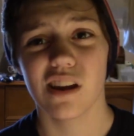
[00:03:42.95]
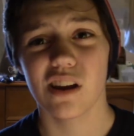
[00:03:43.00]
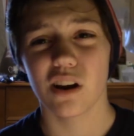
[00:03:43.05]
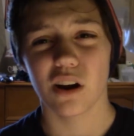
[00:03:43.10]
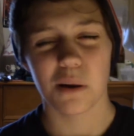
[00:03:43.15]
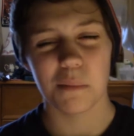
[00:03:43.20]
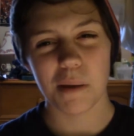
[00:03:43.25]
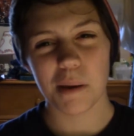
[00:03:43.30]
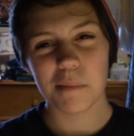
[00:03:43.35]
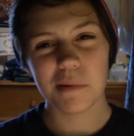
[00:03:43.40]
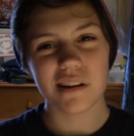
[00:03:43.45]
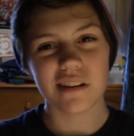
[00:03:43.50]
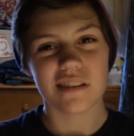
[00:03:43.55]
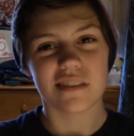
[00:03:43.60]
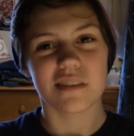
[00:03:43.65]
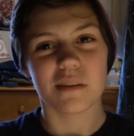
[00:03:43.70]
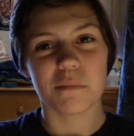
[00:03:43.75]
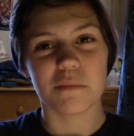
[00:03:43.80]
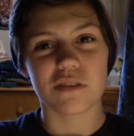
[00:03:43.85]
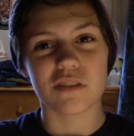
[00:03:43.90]
or maybe just
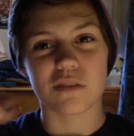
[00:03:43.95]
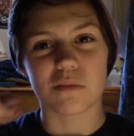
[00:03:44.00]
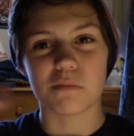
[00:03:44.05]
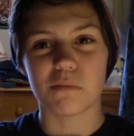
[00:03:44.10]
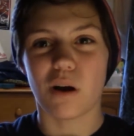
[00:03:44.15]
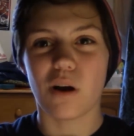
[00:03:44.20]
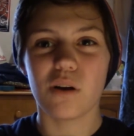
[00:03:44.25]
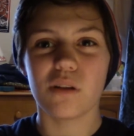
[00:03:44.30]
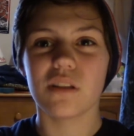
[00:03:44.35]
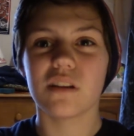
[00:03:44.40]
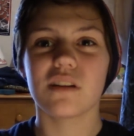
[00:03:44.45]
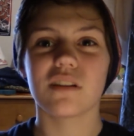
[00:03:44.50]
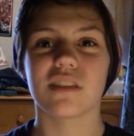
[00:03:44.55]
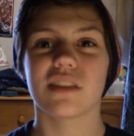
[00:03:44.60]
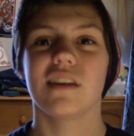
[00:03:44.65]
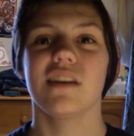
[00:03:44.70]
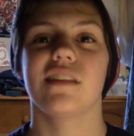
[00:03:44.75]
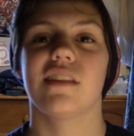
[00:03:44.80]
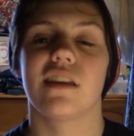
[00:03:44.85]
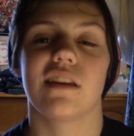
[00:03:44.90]
some small little
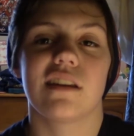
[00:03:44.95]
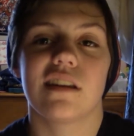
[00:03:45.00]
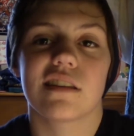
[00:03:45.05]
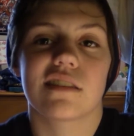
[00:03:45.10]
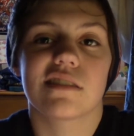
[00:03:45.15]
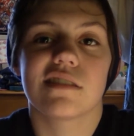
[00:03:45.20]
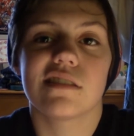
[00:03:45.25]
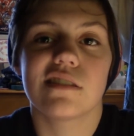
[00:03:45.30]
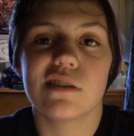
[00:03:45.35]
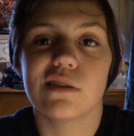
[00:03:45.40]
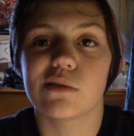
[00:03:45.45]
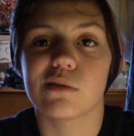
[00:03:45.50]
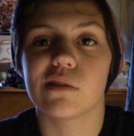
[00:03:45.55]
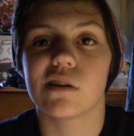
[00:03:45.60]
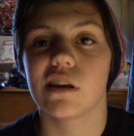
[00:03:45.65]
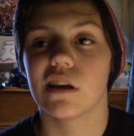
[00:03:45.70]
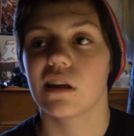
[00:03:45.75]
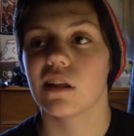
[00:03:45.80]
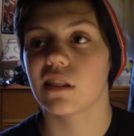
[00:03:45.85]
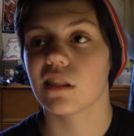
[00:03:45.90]
thing that you just do.
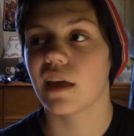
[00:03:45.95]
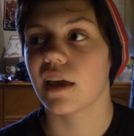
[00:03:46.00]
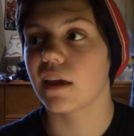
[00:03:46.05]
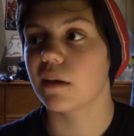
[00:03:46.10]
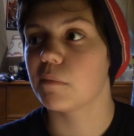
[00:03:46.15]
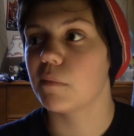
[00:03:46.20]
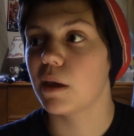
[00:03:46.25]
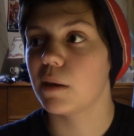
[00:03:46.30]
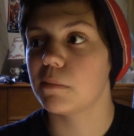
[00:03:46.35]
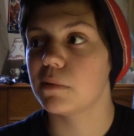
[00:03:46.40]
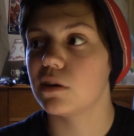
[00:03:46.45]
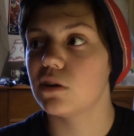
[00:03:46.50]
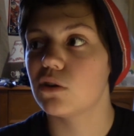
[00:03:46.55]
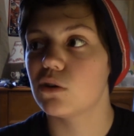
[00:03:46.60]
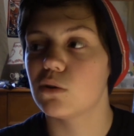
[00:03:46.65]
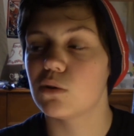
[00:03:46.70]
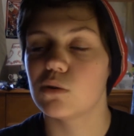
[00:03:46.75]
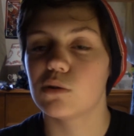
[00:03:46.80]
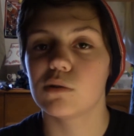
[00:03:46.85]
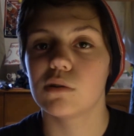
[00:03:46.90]
Like
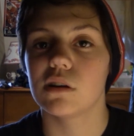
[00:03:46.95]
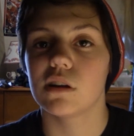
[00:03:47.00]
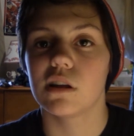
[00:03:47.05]
maybe